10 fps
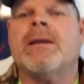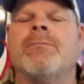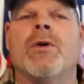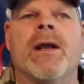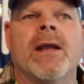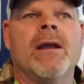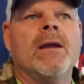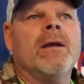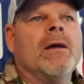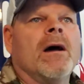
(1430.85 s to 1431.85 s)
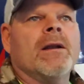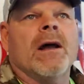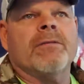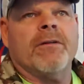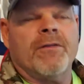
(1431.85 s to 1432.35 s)
I bring
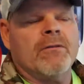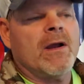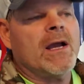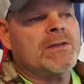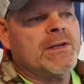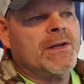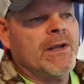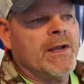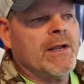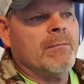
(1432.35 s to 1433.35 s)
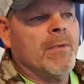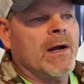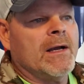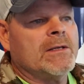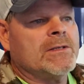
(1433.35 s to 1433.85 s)
enough if you ration it, you can get
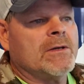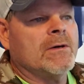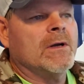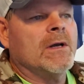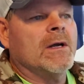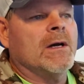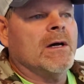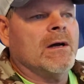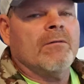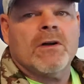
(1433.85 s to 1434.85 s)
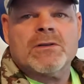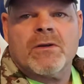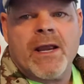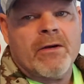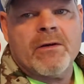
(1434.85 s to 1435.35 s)
by. So I've also
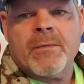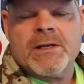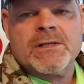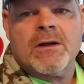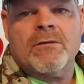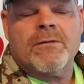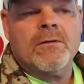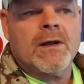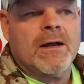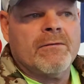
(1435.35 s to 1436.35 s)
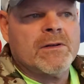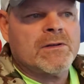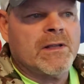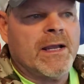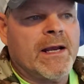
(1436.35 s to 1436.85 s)
carried my cell phone,
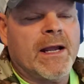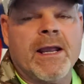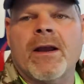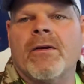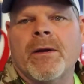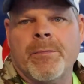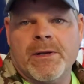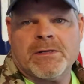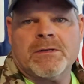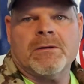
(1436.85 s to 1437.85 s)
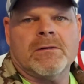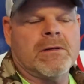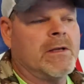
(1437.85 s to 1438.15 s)
obviously, and I carry a pistol.